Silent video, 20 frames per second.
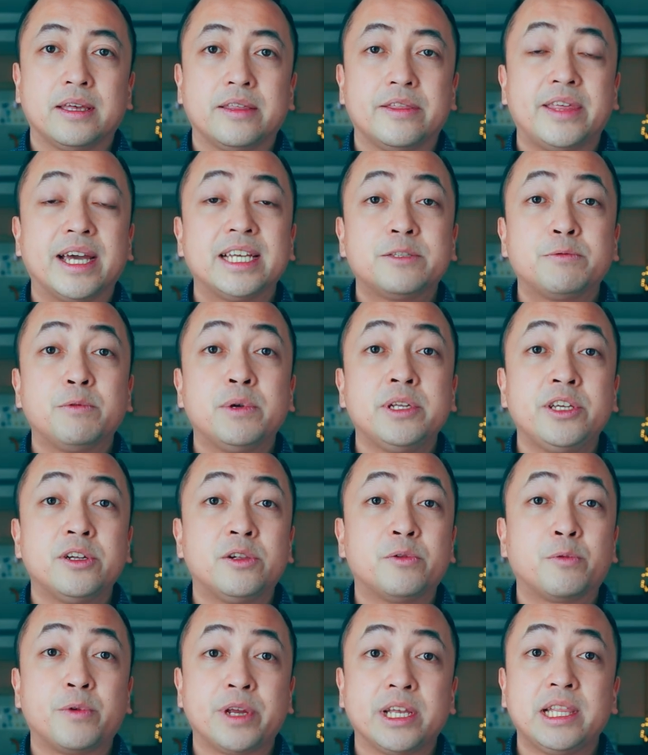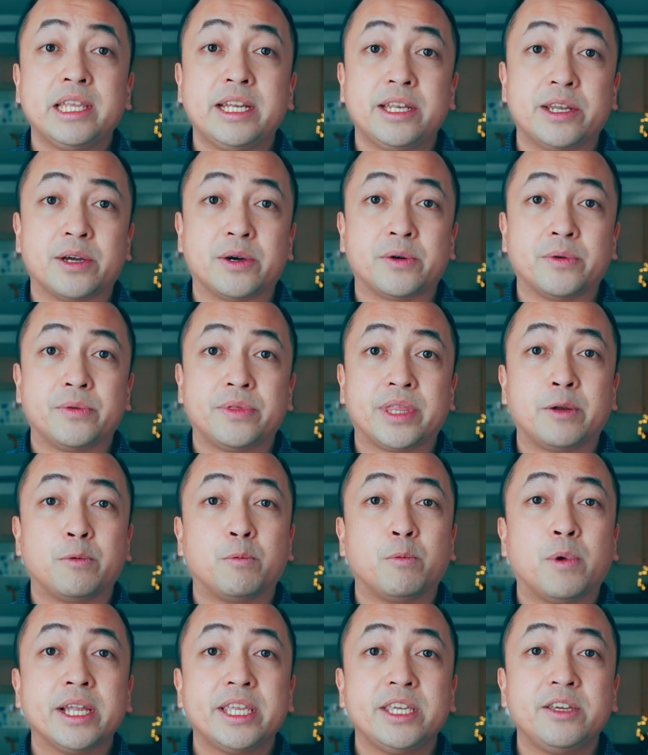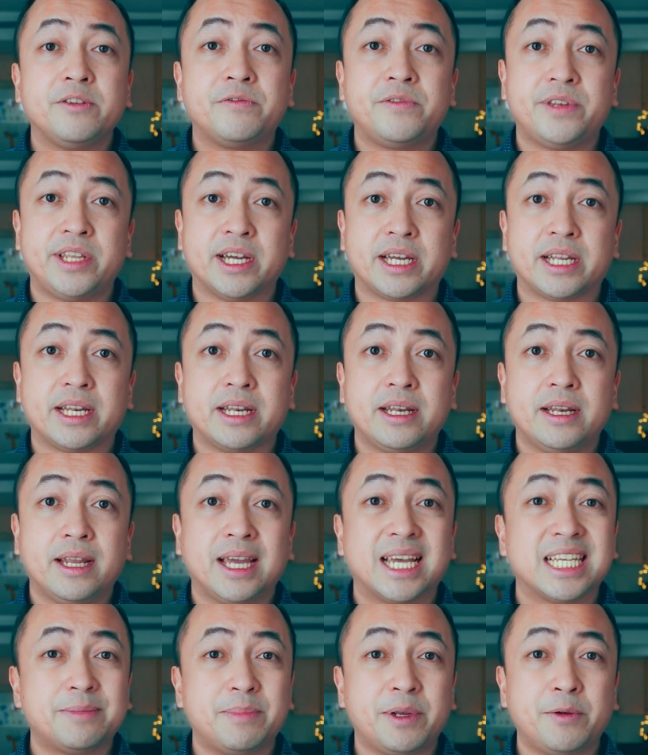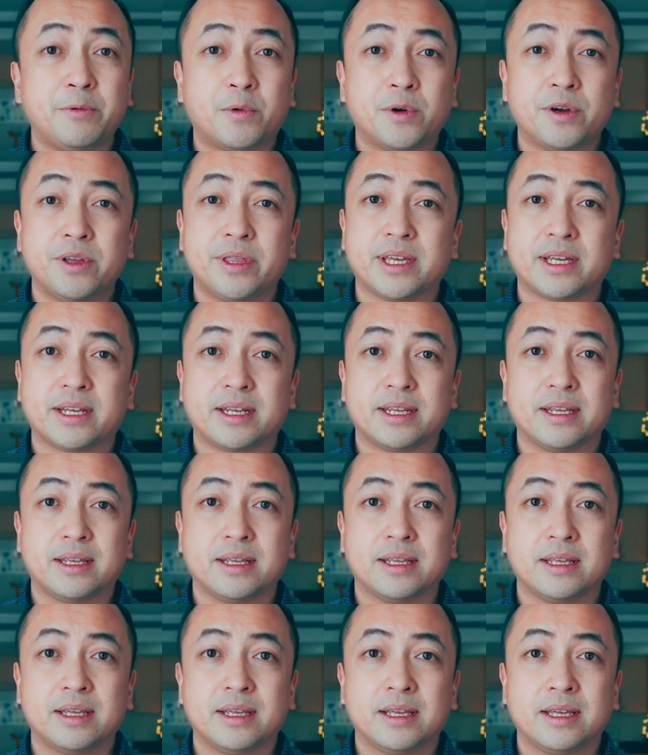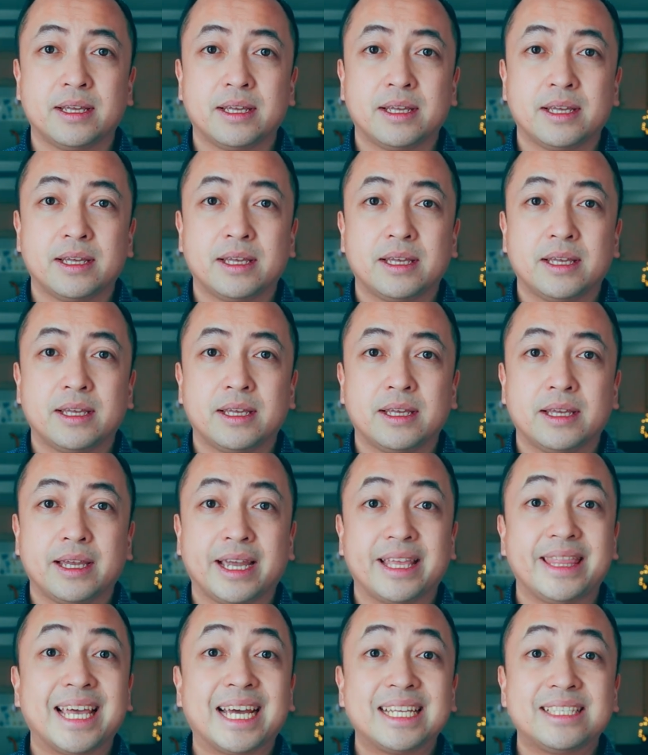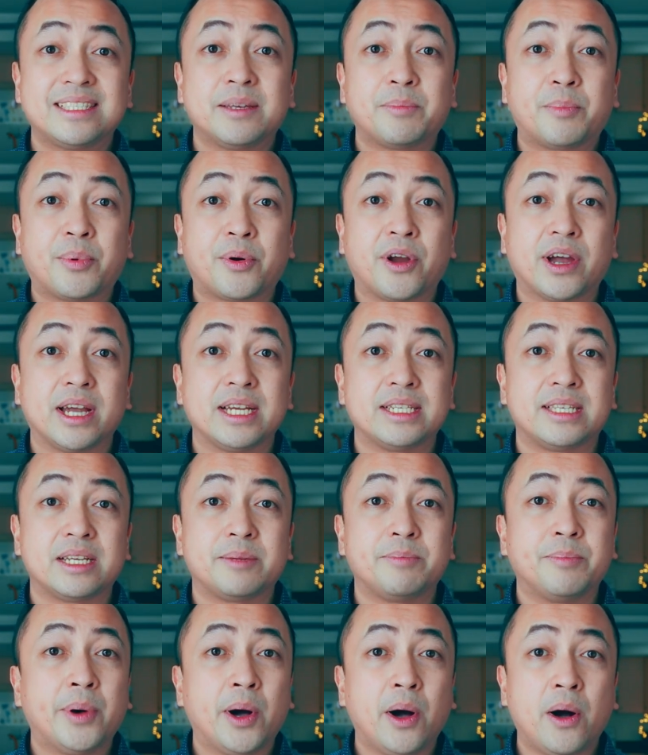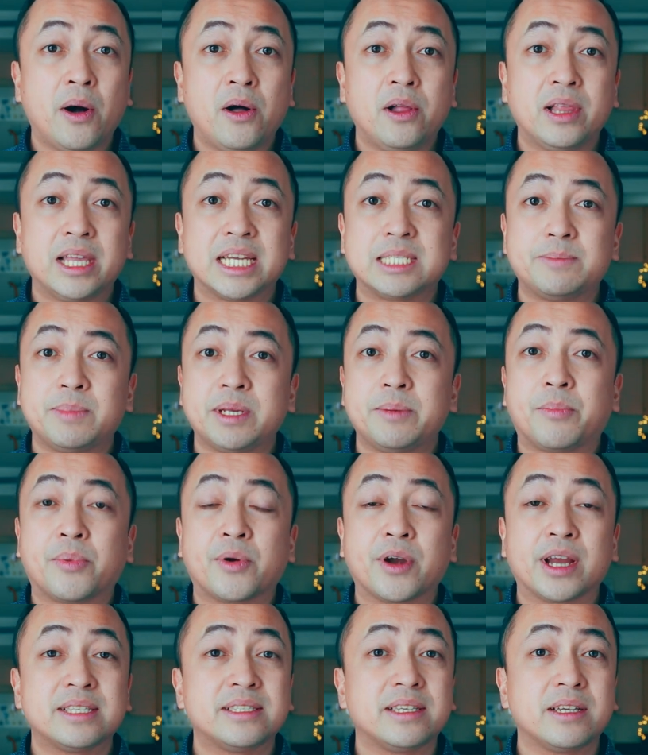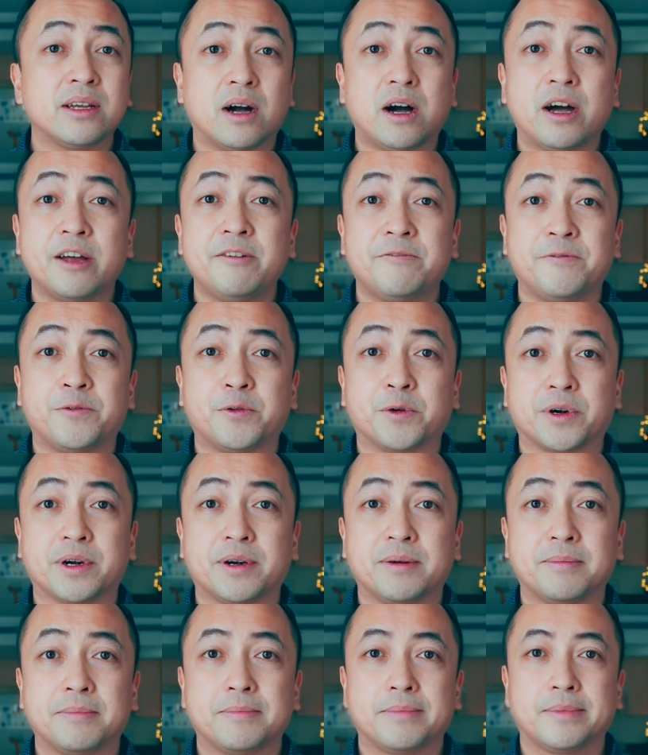That's when you'll really know that what you've done has been worth it. And that's the prize that Paul has been pressing on for.